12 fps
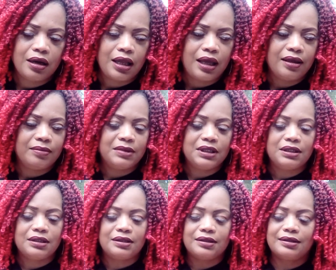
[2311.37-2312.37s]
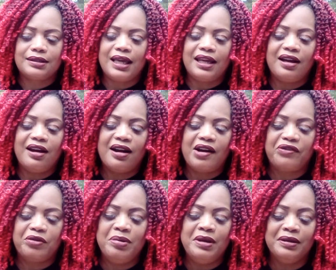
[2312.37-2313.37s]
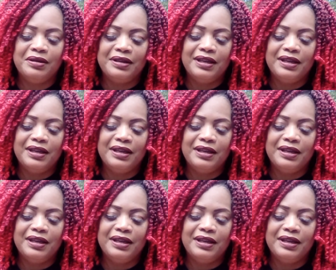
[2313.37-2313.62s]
I, this is kind of hard for me,